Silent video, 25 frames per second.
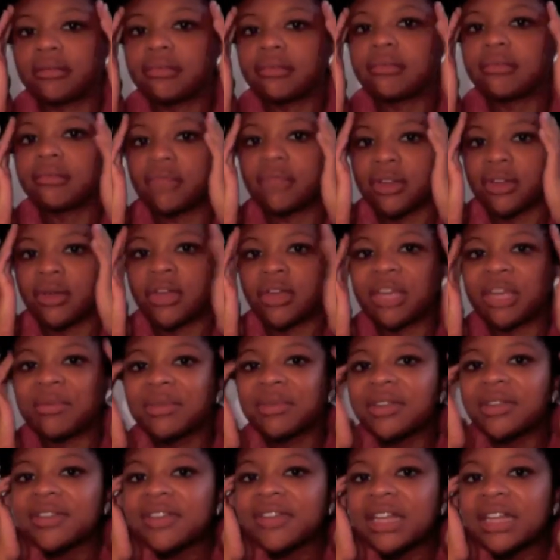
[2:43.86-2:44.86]
you know, keeping
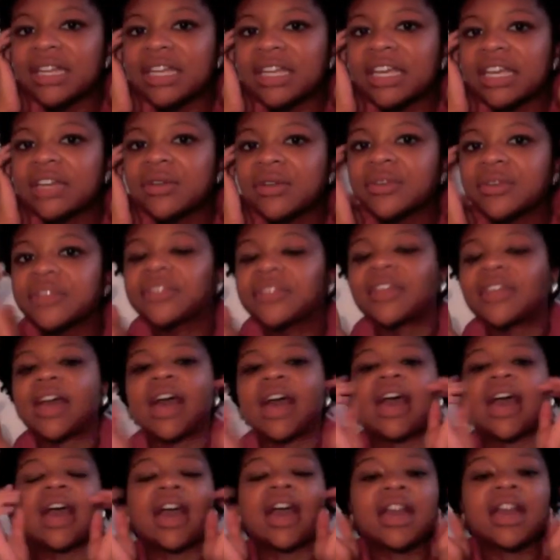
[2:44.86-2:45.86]
this clean on the
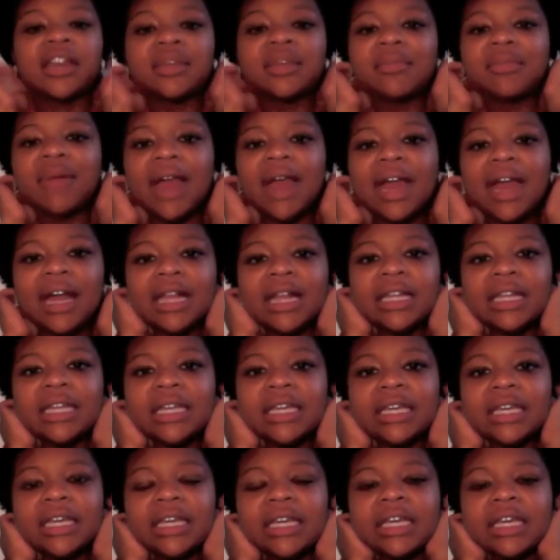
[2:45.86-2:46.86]
side and the back
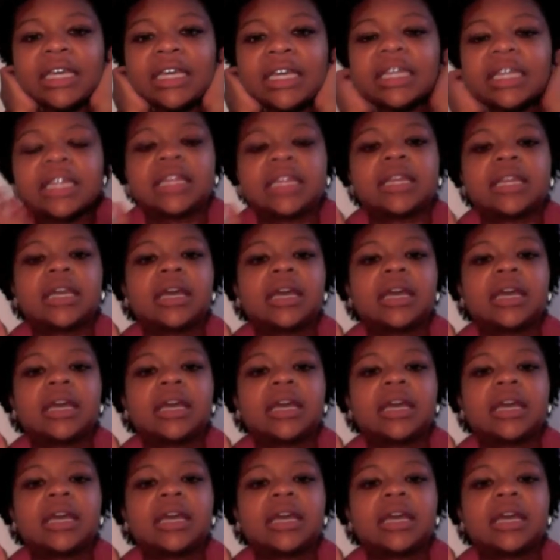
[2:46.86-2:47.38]
clean, and